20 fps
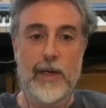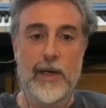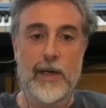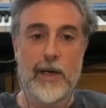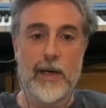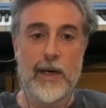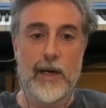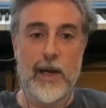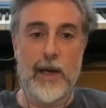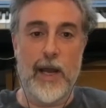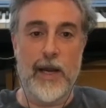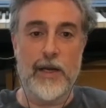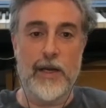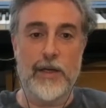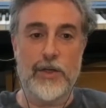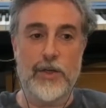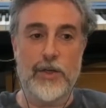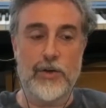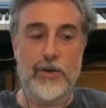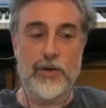Uh, and
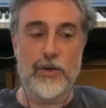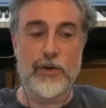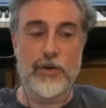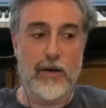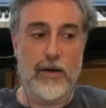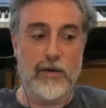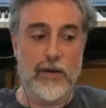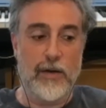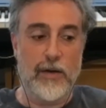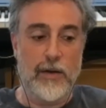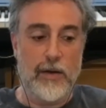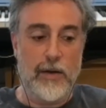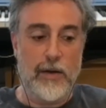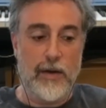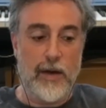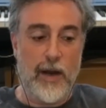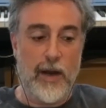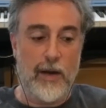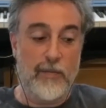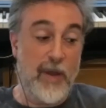it turns out,
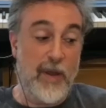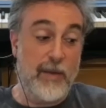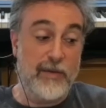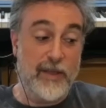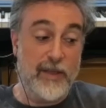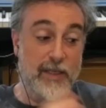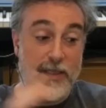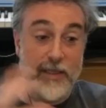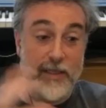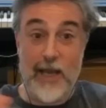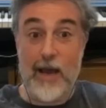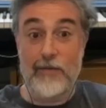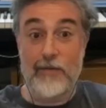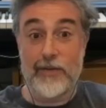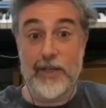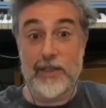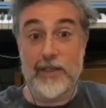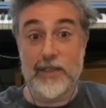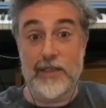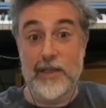uh, maybe this is
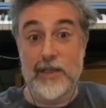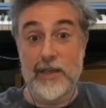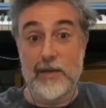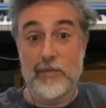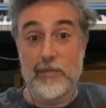obvious,